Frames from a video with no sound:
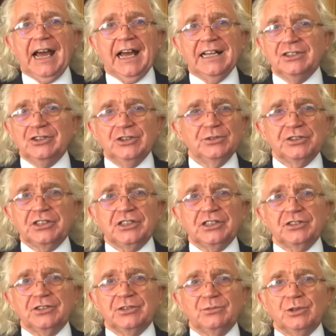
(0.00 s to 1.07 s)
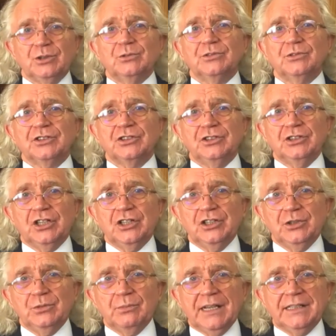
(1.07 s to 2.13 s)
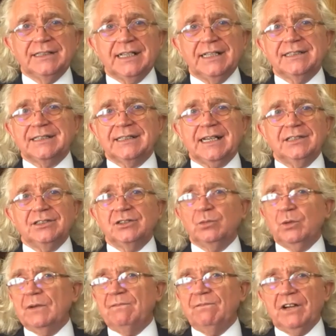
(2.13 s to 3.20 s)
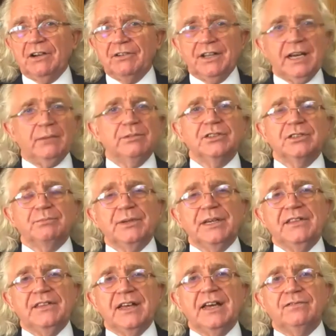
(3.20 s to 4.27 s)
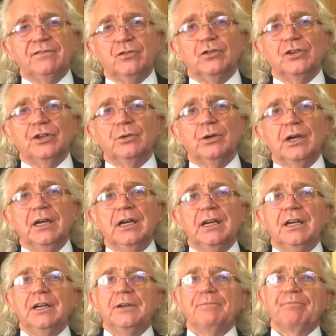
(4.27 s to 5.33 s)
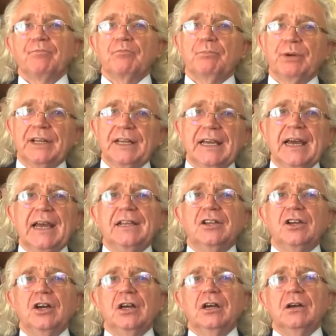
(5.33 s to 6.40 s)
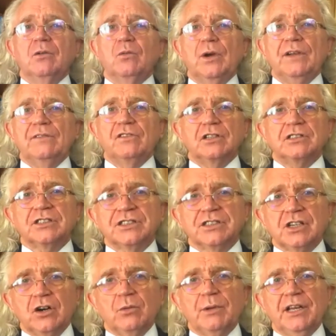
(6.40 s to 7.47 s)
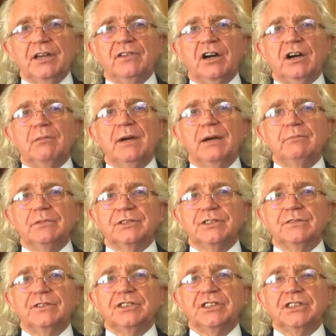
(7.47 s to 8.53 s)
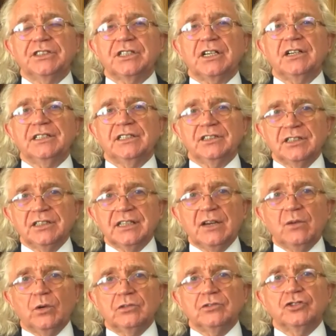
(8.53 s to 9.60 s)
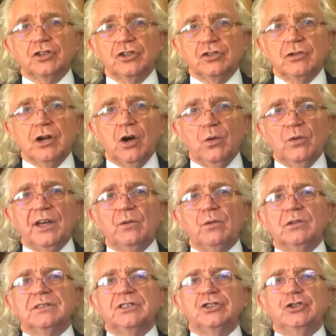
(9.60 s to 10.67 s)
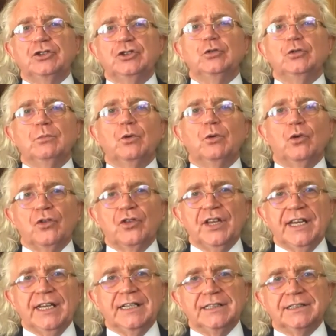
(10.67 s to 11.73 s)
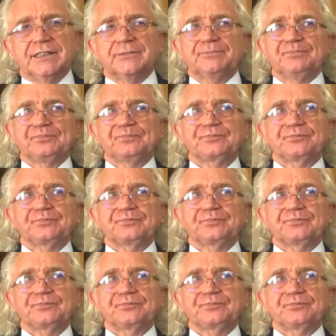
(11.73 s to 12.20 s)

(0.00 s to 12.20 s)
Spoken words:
and you stick to the rules and you maintain standards. We're very happy to be there for you. But again, we've got so many of our members who've decided that they want to grow, they want to do more things.